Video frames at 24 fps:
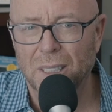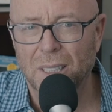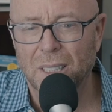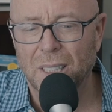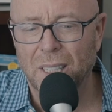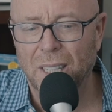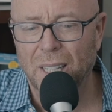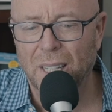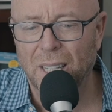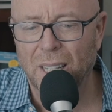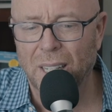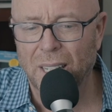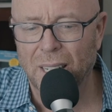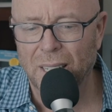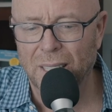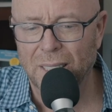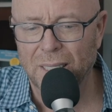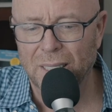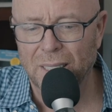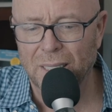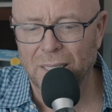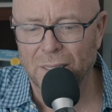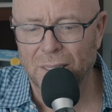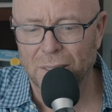
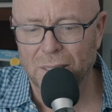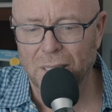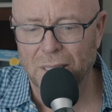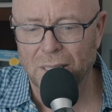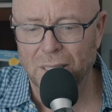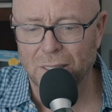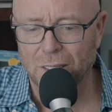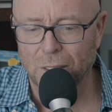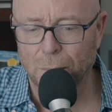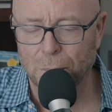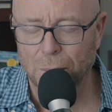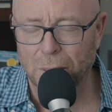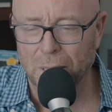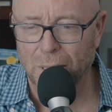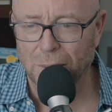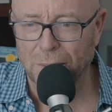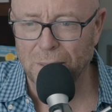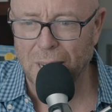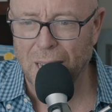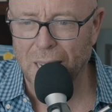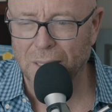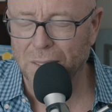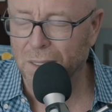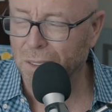And you know, the discipline of
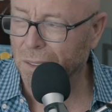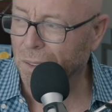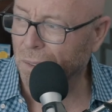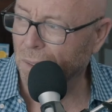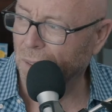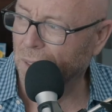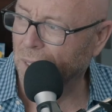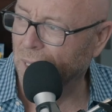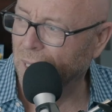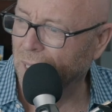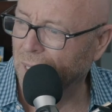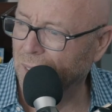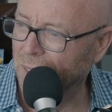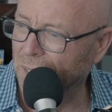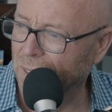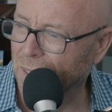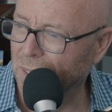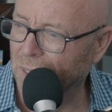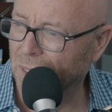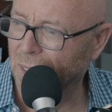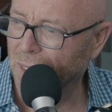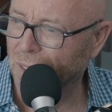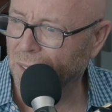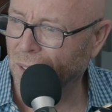not to do things
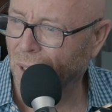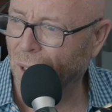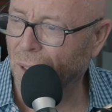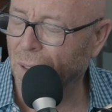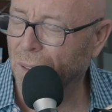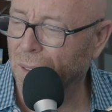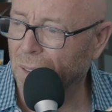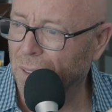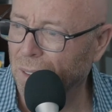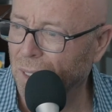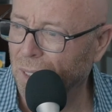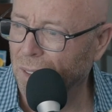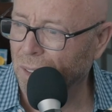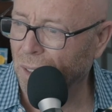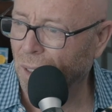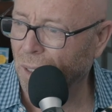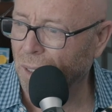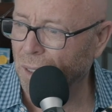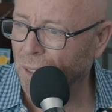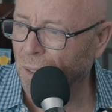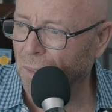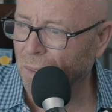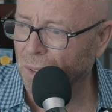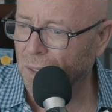is, is hard. It's
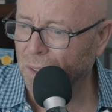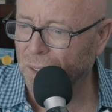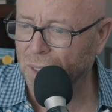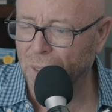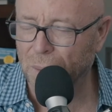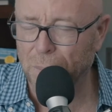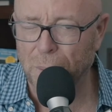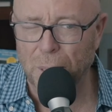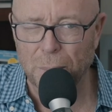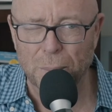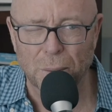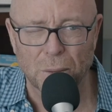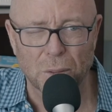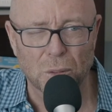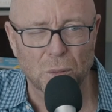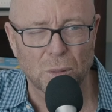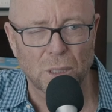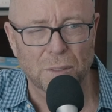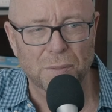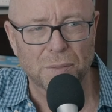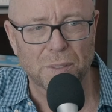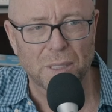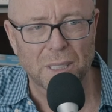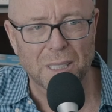hard. You always see people
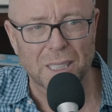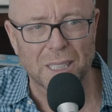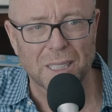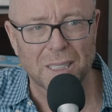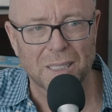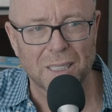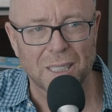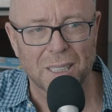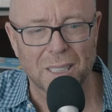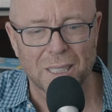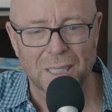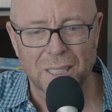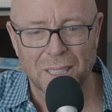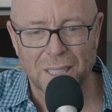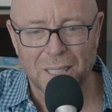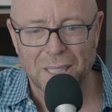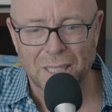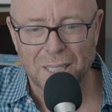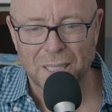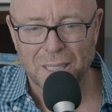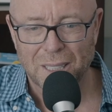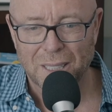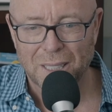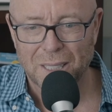drifting into
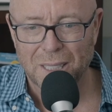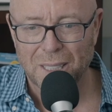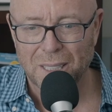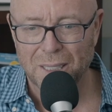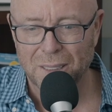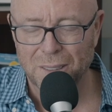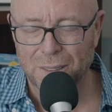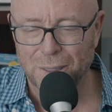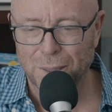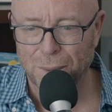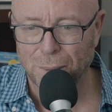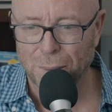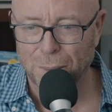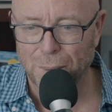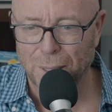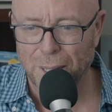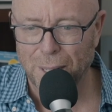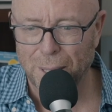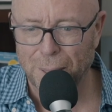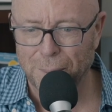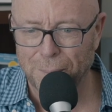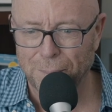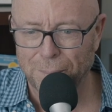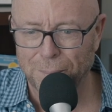into
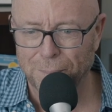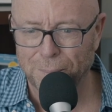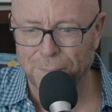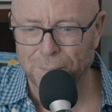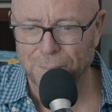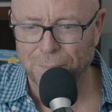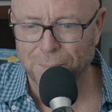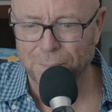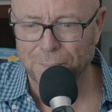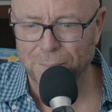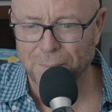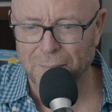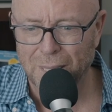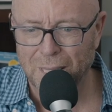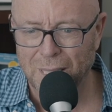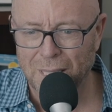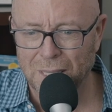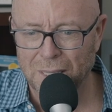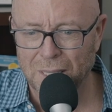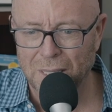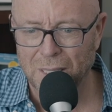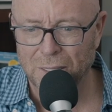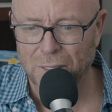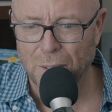um,
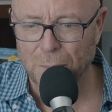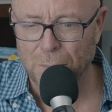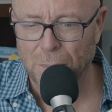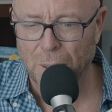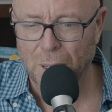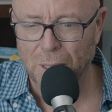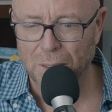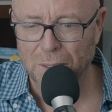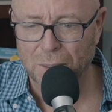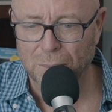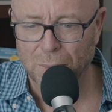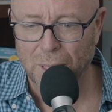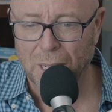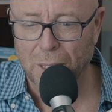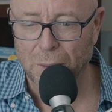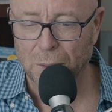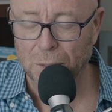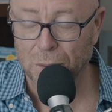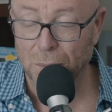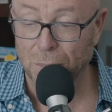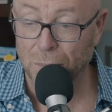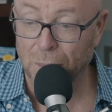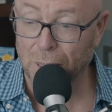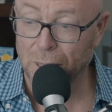into different parts. When I
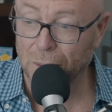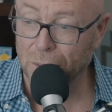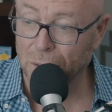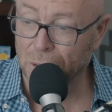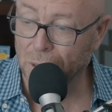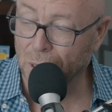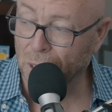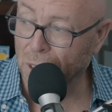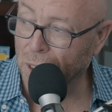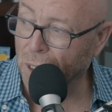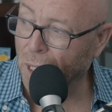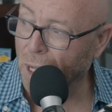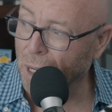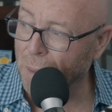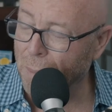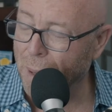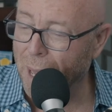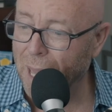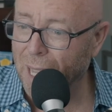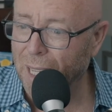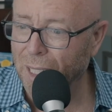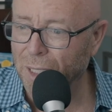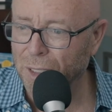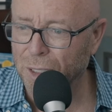was when I was a young
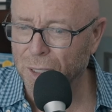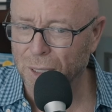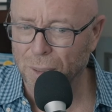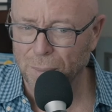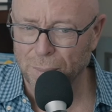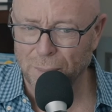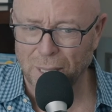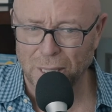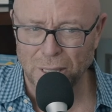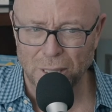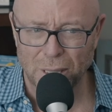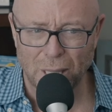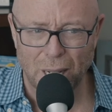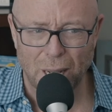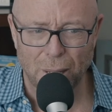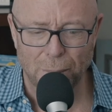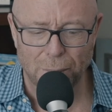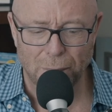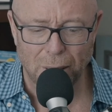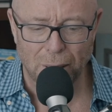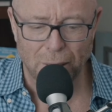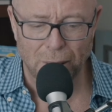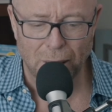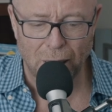manager, my
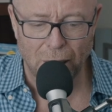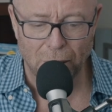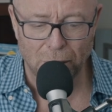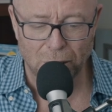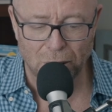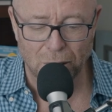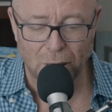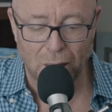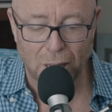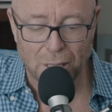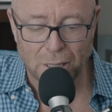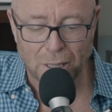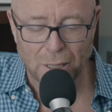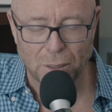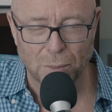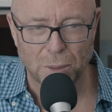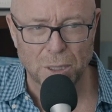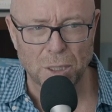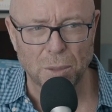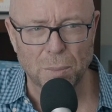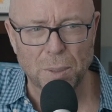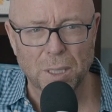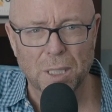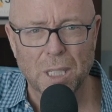job I was I, you know
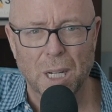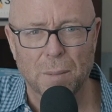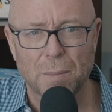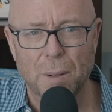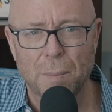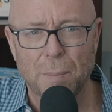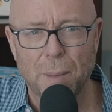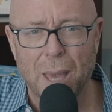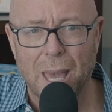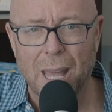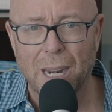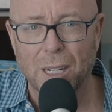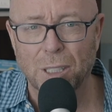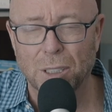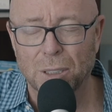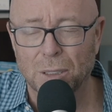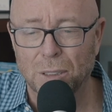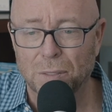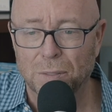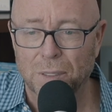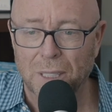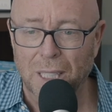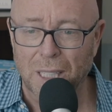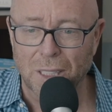when you become a
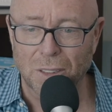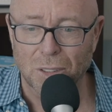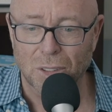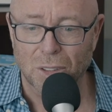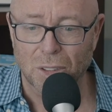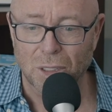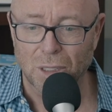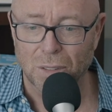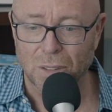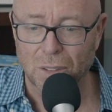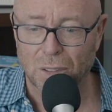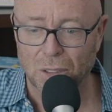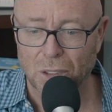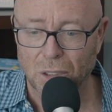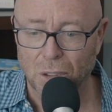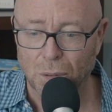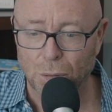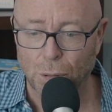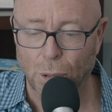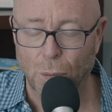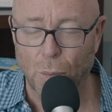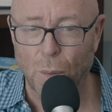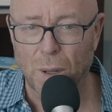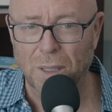manager in financial services,
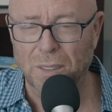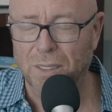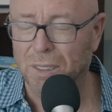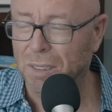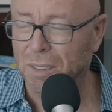you were once a